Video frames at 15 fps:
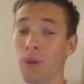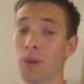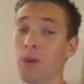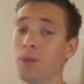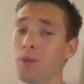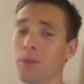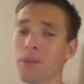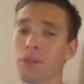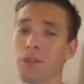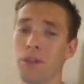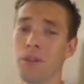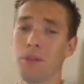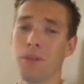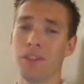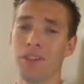or he was
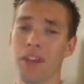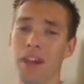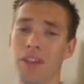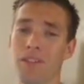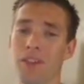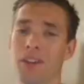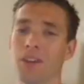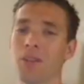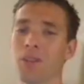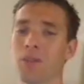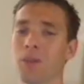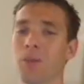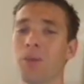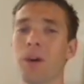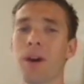extremely savvy and
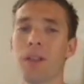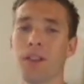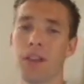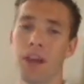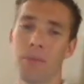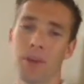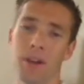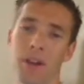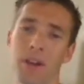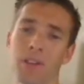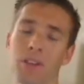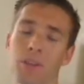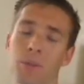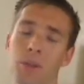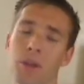understood well the type of
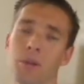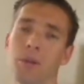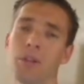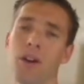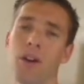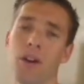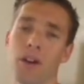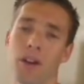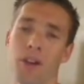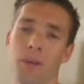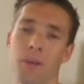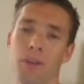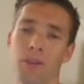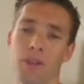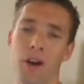customer he was targeting
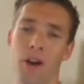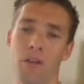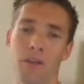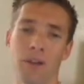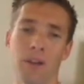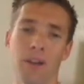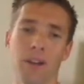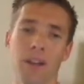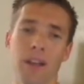with his offer.